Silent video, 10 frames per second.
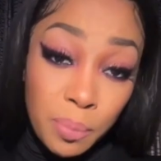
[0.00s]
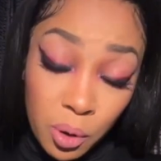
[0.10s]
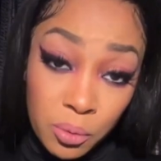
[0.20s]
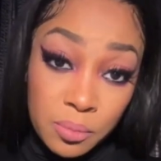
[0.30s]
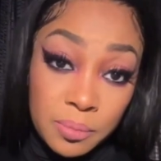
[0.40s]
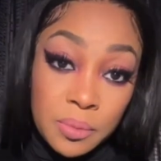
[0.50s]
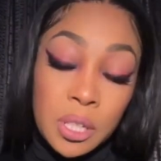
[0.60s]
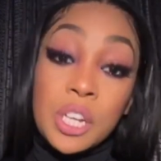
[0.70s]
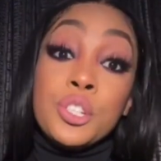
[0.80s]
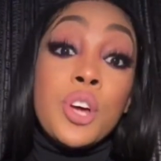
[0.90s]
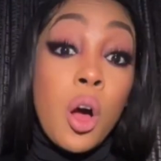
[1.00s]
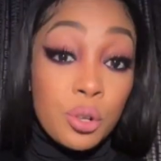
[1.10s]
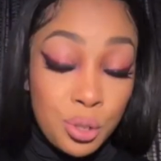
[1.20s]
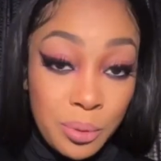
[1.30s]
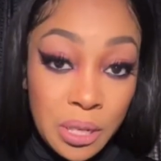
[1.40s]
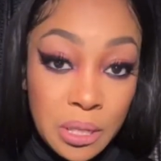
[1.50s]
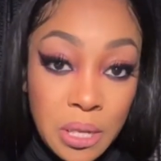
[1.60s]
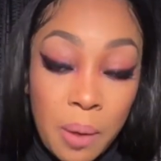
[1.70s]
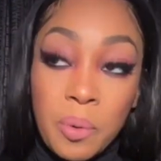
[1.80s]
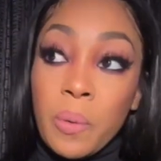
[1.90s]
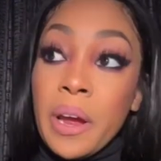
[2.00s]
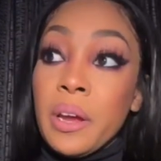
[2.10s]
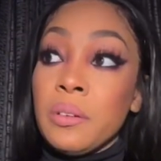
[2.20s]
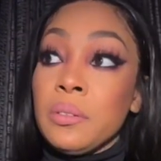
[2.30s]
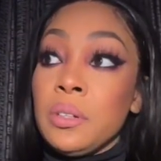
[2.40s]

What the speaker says: broke, getting talked to any type of way,